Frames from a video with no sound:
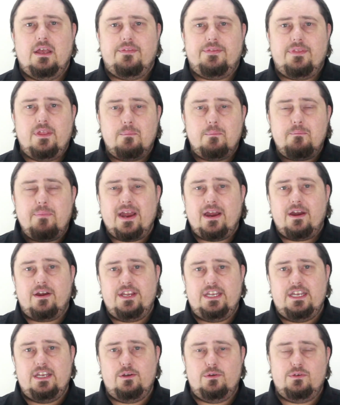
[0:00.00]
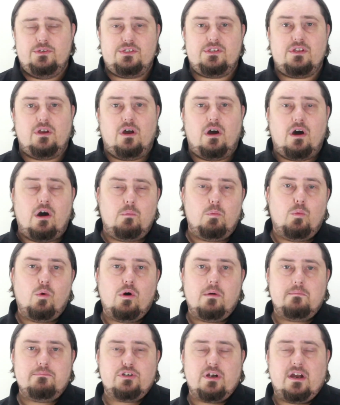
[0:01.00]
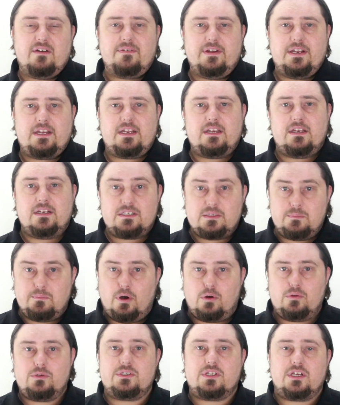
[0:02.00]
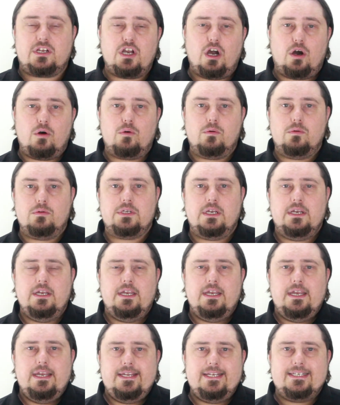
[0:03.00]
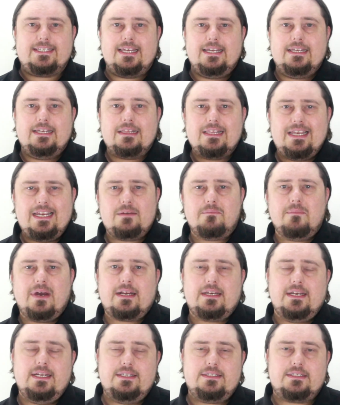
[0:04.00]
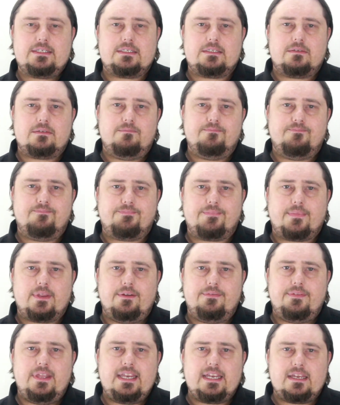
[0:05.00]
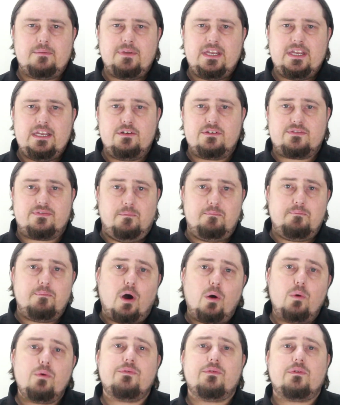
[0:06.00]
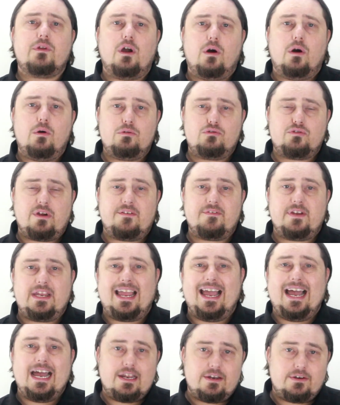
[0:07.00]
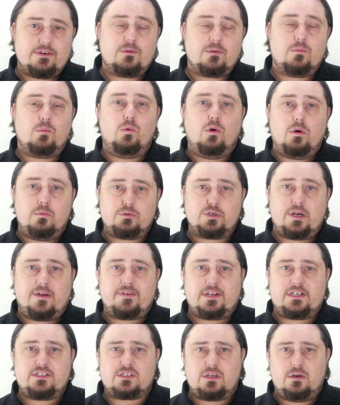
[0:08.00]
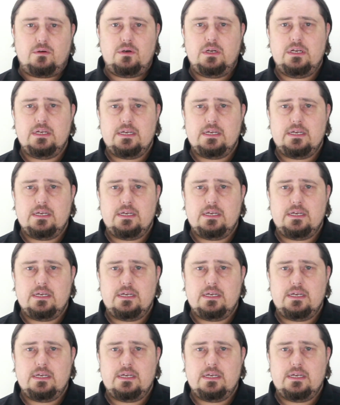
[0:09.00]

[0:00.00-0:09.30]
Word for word: they're better used on warm traffic as opposed to cold. You see, lead magnets, they can be used for both cold traffic and warm traffic. So